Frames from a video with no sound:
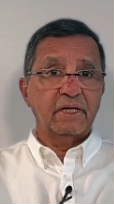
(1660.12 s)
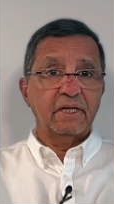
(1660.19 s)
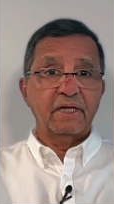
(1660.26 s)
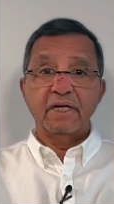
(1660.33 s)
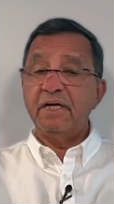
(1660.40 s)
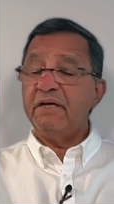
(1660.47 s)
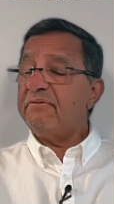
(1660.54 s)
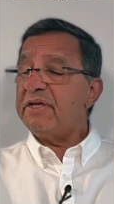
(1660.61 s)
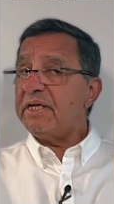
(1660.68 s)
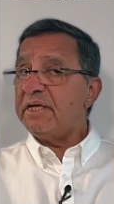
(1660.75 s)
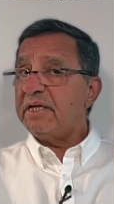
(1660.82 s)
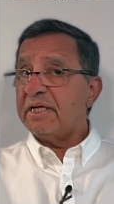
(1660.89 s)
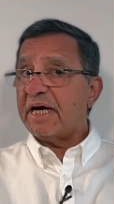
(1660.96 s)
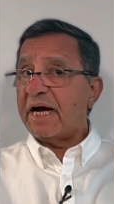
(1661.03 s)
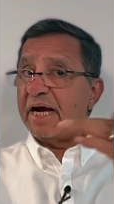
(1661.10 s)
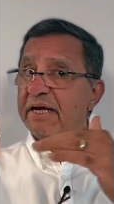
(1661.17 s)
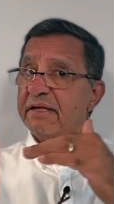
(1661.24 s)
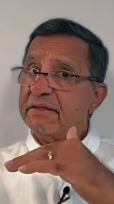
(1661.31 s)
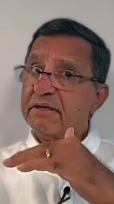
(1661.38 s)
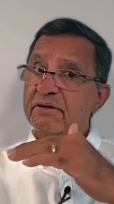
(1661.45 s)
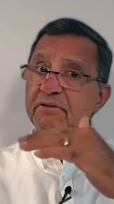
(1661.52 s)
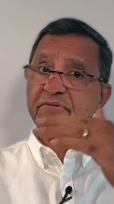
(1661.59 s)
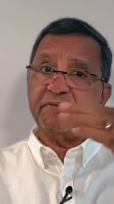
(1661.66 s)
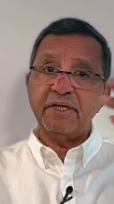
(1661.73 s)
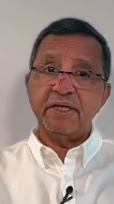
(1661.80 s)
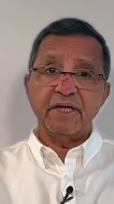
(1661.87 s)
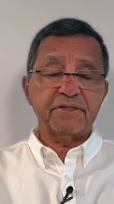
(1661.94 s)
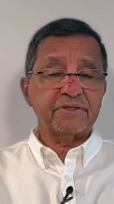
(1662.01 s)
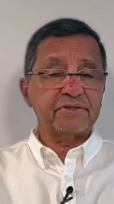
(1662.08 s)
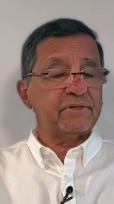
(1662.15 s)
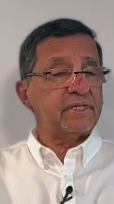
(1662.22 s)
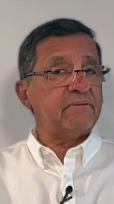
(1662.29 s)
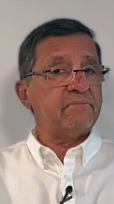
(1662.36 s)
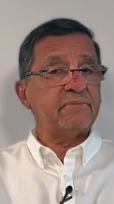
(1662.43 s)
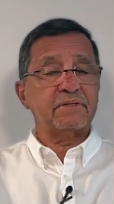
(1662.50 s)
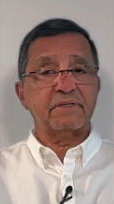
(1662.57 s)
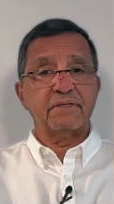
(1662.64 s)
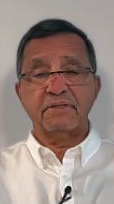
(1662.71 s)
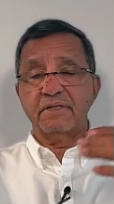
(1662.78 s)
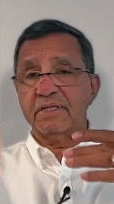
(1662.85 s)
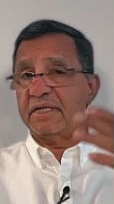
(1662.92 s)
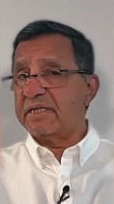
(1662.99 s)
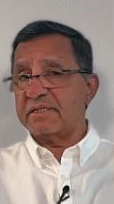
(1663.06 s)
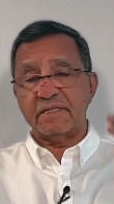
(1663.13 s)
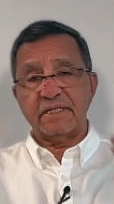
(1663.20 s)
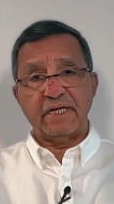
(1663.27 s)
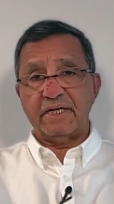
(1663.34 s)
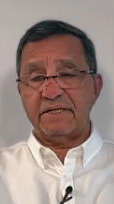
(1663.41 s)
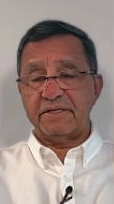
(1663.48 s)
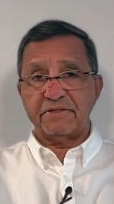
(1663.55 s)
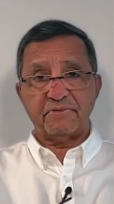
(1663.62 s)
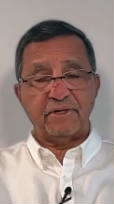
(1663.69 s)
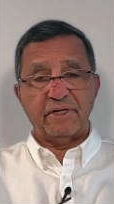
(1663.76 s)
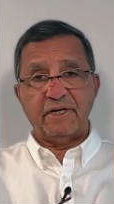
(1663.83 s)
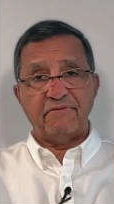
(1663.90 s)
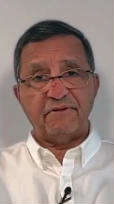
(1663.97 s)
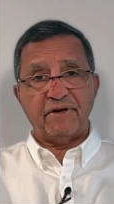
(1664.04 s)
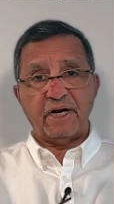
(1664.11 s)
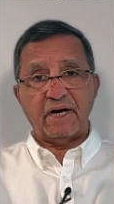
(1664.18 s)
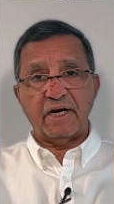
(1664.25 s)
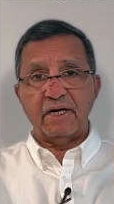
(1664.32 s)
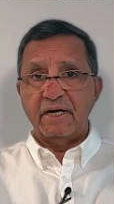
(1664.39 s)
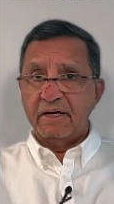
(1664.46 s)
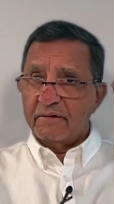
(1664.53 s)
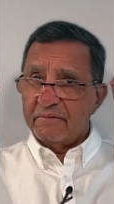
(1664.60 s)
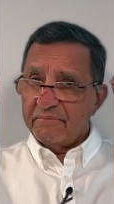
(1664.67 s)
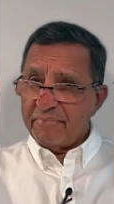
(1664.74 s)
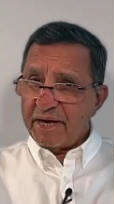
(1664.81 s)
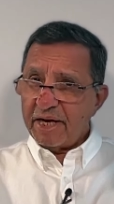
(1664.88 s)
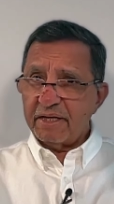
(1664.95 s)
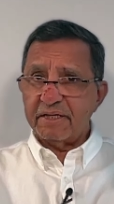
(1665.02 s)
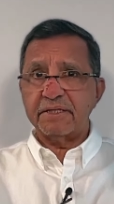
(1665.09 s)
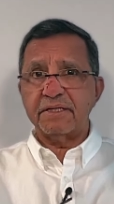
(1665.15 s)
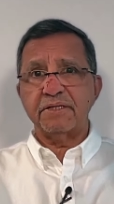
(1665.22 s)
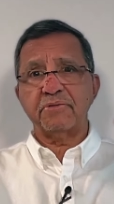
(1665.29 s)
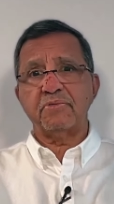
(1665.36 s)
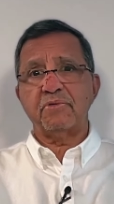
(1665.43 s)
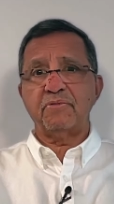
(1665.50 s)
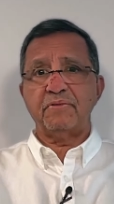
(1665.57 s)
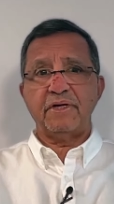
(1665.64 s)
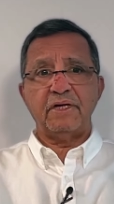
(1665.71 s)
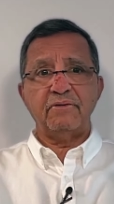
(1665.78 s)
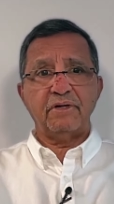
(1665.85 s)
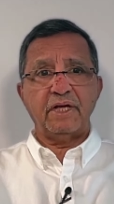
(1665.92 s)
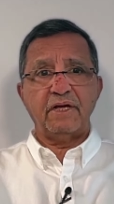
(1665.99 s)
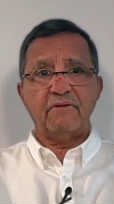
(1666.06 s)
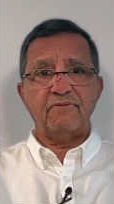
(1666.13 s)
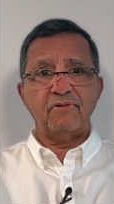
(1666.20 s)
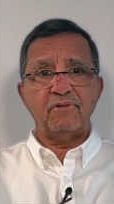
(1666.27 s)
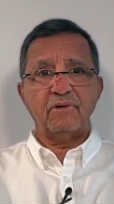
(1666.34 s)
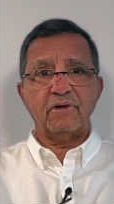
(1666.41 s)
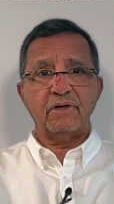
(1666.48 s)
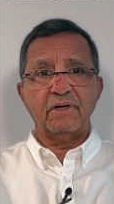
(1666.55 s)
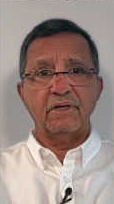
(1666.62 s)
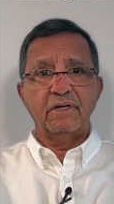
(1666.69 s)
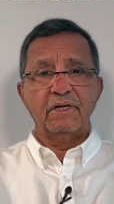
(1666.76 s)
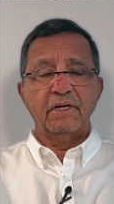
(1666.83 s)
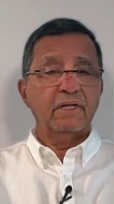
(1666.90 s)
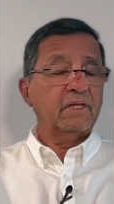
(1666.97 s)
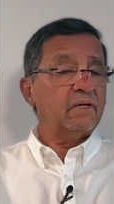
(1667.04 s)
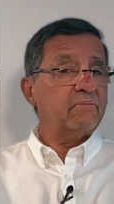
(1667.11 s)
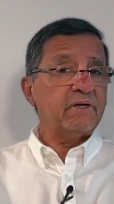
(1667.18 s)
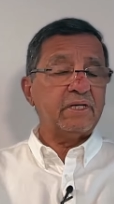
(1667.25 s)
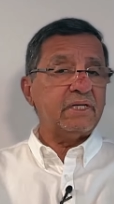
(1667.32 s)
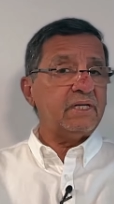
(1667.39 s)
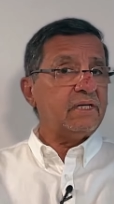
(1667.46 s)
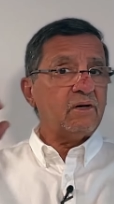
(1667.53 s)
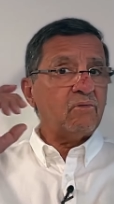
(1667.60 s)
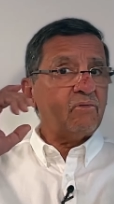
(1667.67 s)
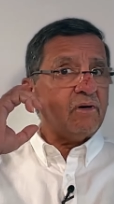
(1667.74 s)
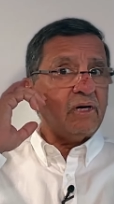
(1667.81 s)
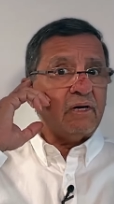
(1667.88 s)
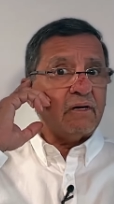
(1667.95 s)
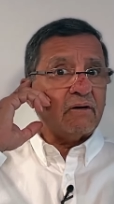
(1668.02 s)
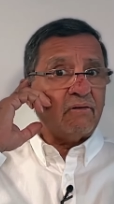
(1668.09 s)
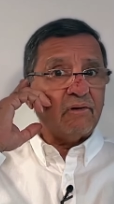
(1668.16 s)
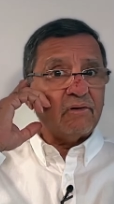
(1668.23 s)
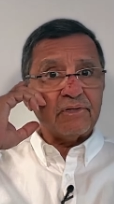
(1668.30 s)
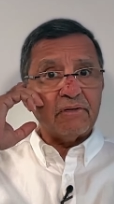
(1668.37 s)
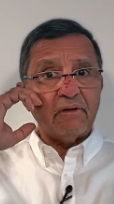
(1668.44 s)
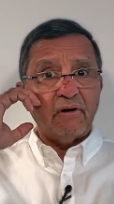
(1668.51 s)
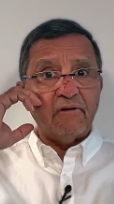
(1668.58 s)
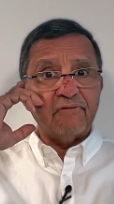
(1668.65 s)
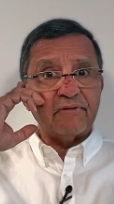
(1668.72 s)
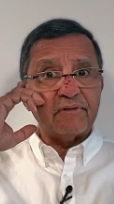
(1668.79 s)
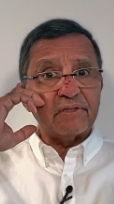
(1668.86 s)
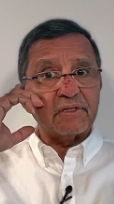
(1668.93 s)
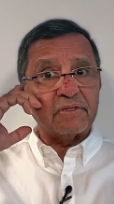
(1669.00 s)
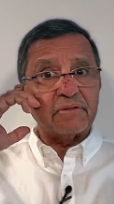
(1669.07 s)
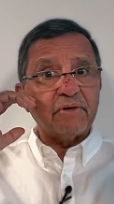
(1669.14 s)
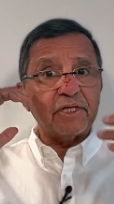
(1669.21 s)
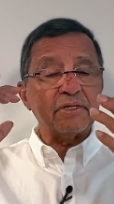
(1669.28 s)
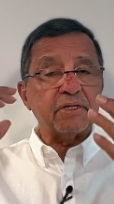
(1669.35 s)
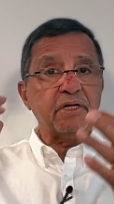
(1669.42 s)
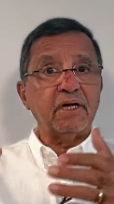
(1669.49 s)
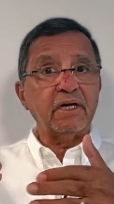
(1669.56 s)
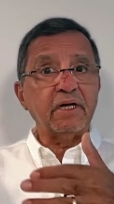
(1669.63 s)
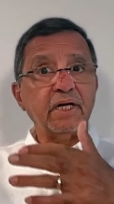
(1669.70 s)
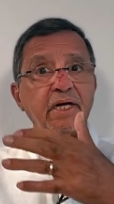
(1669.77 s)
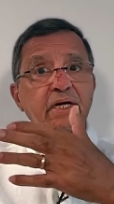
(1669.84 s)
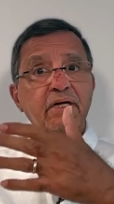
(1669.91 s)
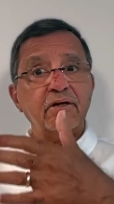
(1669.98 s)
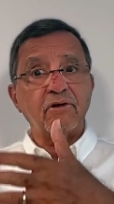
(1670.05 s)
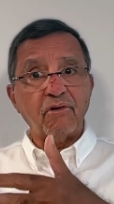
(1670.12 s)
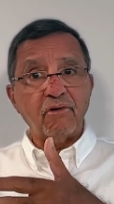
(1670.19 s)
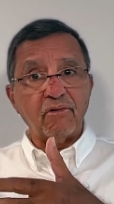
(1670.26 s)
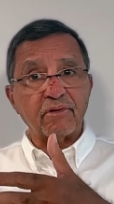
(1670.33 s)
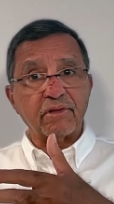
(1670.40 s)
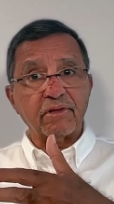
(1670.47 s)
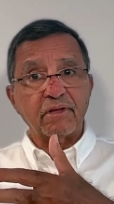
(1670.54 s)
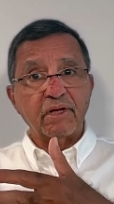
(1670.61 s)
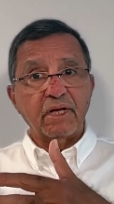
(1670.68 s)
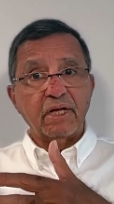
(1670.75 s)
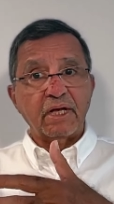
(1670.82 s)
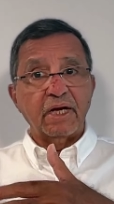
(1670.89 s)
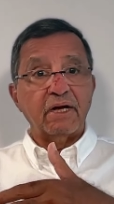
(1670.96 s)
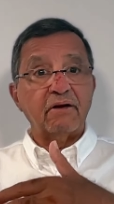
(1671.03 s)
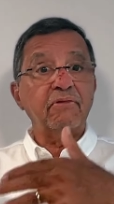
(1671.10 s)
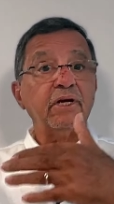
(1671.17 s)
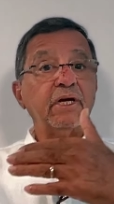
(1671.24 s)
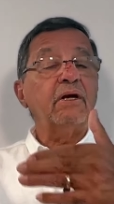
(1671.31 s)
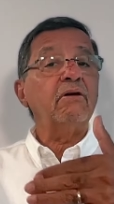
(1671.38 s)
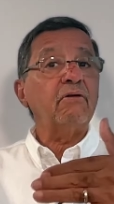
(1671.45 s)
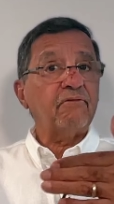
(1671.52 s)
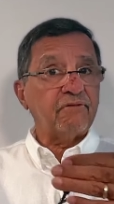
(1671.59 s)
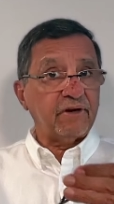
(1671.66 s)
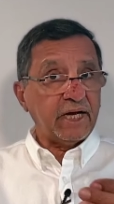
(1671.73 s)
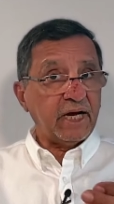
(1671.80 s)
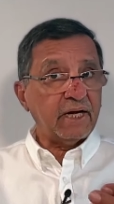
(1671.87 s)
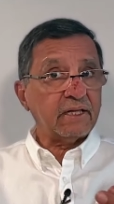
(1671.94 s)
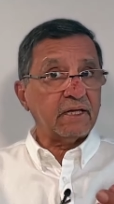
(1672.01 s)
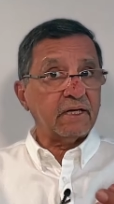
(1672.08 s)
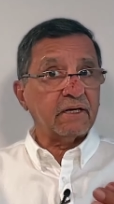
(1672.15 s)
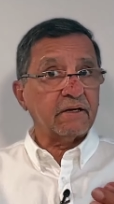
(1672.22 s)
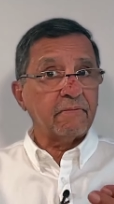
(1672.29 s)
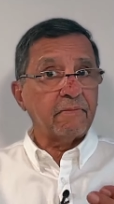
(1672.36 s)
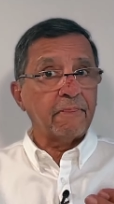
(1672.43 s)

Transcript: Living in either of the extremes doesn't get us very far. Balance is what we are looking for. The material world also offers us much learning and growth, and we cannot forget that.